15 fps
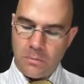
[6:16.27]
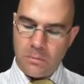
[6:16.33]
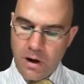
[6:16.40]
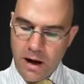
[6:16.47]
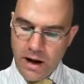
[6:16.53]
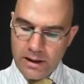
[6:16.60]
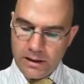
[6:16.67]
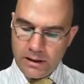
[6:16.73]

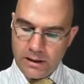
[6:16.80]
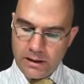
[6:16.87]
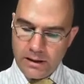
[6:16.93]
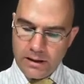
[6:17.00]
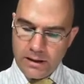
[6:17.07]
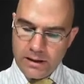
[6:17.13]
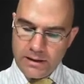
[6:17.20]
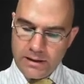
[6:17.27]
My
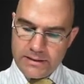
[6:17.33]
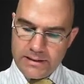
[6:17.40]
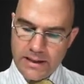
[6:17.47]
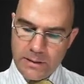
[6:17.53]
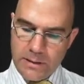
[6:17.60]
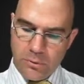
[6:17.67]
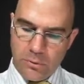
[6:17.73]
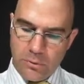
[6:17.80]

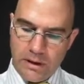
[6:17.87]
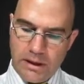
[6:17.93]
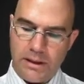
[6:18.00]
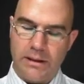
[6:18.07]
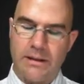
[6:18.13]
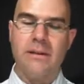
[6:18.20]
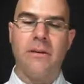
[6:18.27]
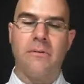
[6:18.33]
temporary
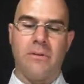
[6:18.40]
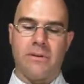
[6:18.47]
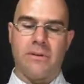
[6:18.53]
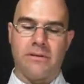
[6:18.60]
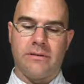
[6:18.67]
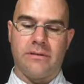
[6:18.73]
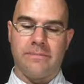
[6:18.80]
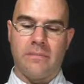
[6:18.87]

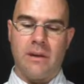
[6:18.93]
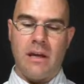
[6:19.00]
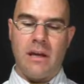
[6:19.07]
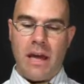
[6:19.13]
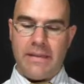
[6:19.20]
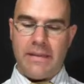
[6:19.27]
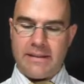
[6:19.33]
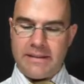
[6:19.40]
difference.
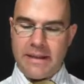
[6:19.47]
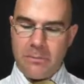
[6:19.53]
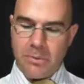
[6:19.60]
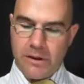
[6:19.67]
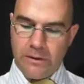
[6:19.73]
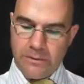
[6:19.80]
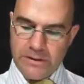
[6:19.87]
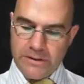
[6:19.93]
And that
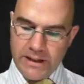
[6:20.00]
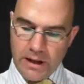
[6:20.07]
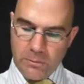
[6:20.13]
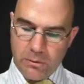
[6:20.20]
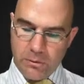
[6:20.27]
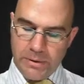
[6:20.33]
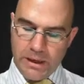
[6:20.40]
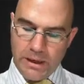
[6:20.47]
temporary difference here
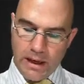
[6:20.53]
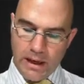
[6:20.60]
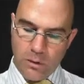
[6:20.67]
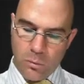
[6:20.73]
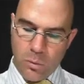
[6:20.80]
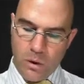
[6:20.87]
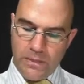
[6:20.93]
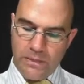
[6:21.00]
will be
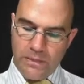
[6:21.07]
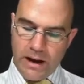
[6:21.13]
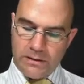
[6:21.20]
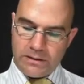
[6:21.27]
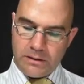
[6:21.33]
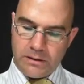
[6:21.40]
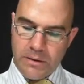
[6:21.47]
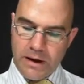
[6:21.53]
a
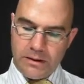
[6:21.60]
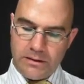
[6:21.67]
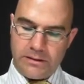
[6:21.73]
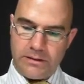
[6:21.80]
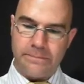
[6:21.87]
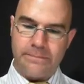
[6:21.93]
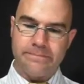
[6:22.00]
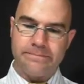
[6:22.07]
1,000
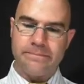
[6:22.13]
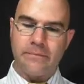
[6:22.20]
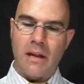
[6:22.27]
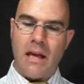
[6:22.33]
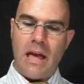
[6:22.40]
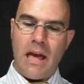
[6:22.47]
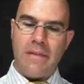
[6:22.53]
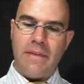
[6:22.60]
amount,
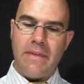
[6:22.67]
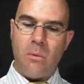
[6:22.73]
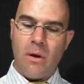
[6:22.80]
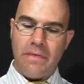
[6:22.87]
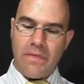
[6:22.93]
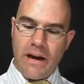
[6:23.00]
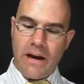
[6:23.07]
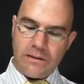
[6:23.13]
and that
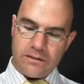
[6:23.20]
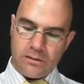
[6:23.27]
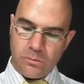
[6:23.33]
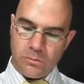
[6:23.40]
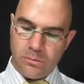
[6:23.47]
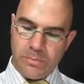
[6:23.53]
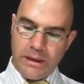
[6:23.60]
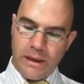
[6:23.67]

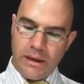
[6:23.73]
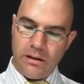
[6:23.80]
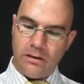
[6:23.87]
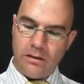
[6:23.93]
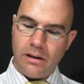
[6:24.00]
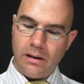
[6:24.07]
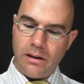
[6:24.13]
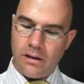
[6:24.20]
1,000 will be
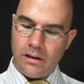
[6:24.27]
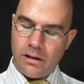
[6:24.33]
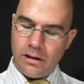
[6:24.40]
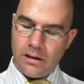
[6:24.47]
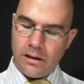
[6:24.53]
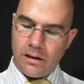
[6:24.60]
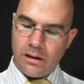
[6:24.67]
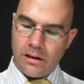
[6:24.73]

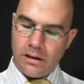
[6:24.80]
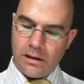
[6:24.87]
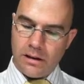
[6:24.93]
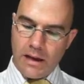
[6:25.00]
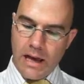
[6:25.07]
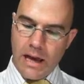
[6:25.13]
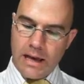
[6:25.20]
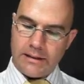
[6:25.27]

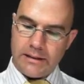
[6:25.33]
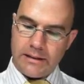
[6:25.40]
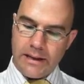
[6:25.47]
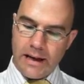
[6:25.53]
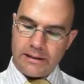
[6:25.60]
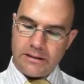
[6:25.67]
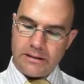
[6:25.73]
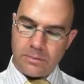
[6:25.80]
a
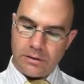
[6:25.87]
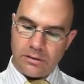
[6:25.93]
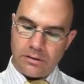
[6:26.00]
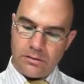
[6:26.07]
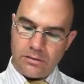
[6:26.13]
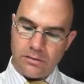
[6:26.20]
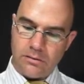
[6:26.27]
deductible